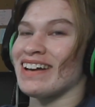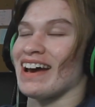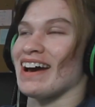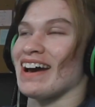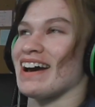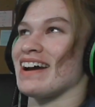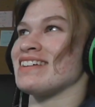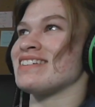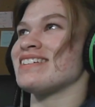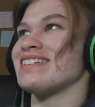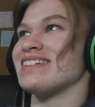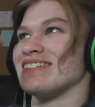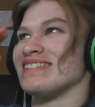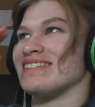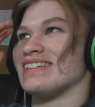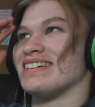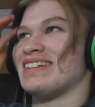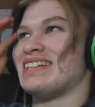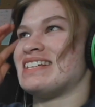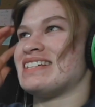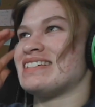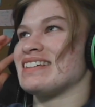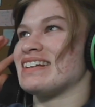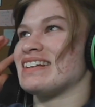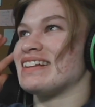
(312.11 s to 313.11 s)
I should have done
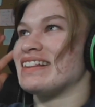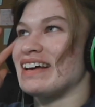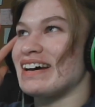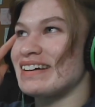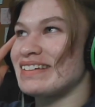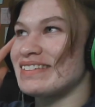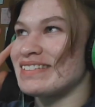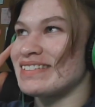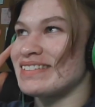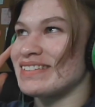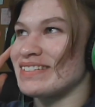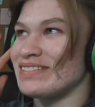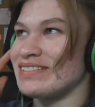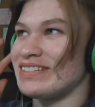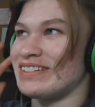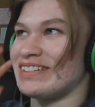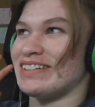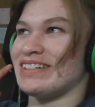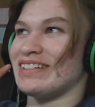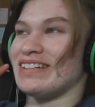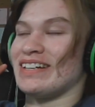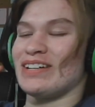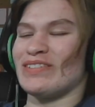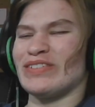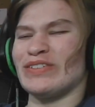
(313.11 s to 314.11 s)
this a lot
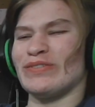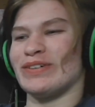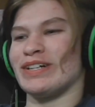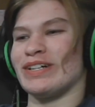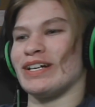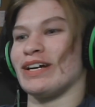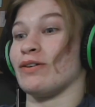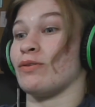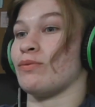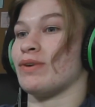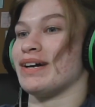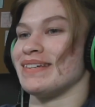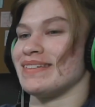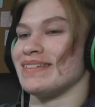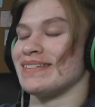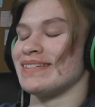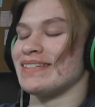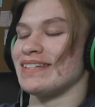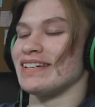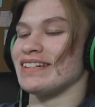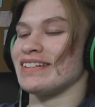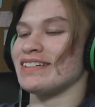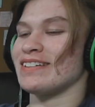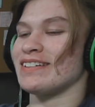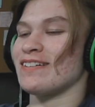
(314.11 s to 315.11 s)
sooner, even when I was sick.